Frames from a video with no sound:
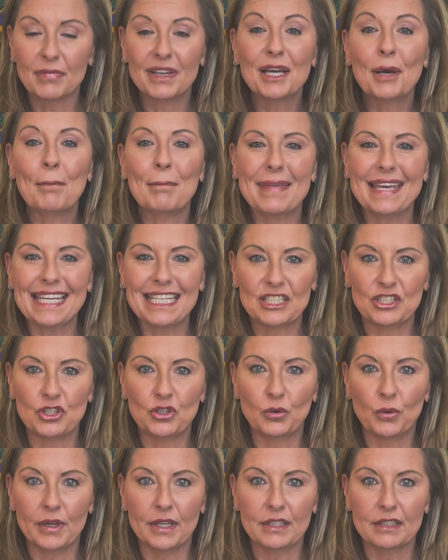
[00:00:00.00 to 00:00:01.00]
commit
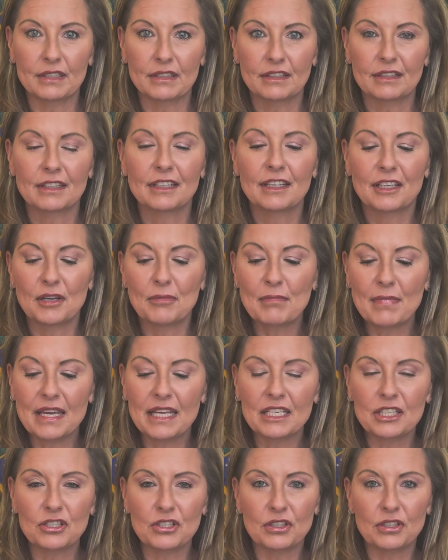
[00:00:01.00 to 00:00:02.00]
to it,
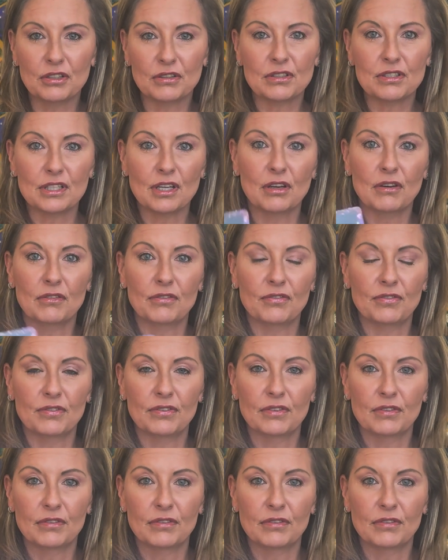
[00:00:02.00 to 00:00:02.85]
commit to yourself.